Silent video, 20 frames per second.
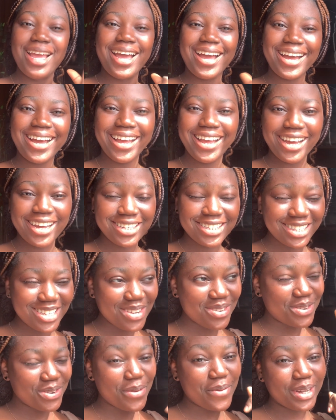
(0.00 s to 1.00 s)
Hi guys,
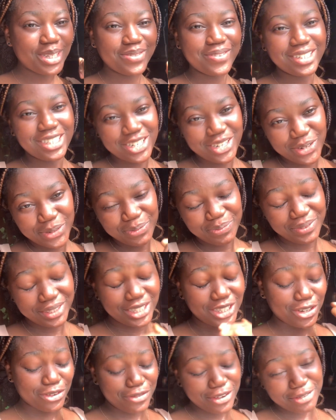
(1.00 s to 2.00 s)
welcome back to my channel.
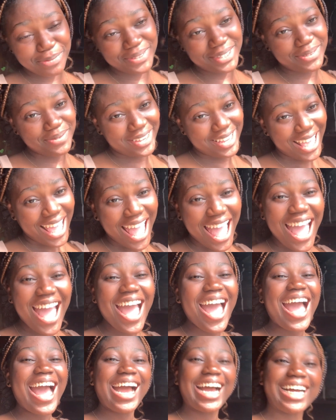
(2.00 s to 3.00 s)
It's your favorite Busoli,
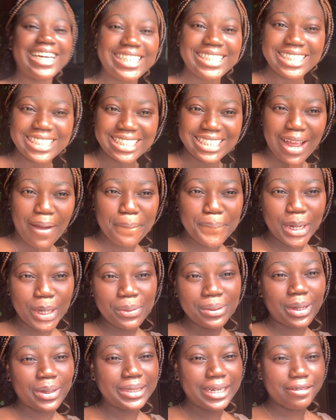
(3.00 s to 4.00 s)
and I'm back
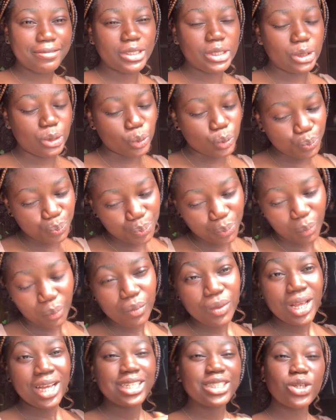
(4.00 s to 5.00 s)
with another video.
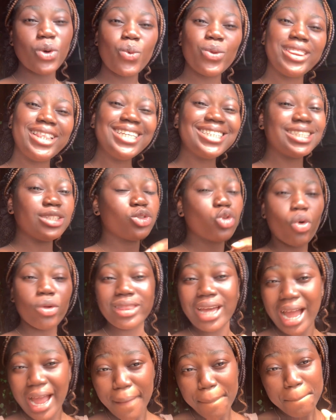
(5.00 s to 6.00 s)
So this is the third
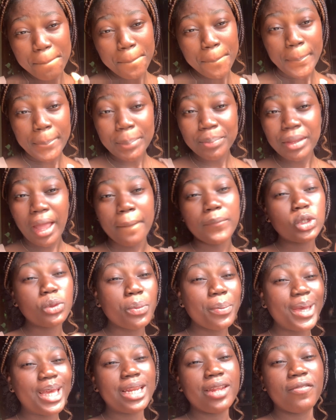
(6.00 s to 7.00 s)
time I'm gonna be
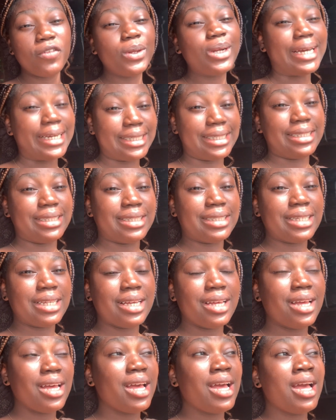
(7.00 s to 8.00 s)
making a video like this.
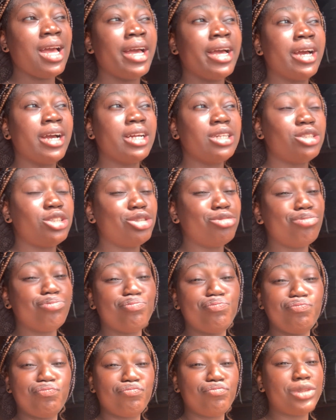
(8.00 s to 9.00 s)
The
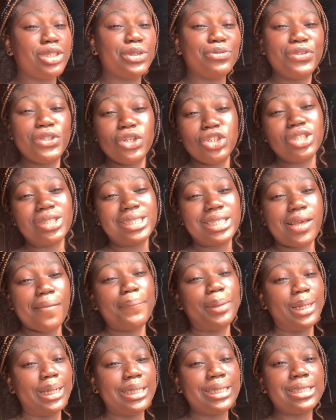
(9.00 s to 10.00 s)
video just keep
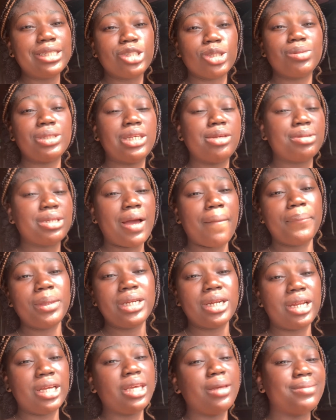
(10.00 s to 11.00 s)
deleting, something keeps happening,
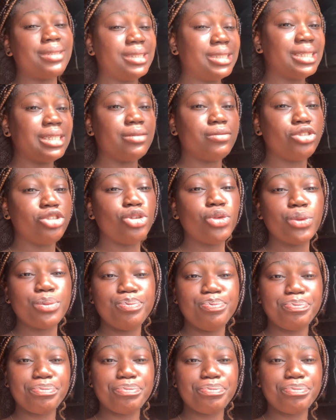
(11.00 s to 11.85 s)
and I keep deleting the video.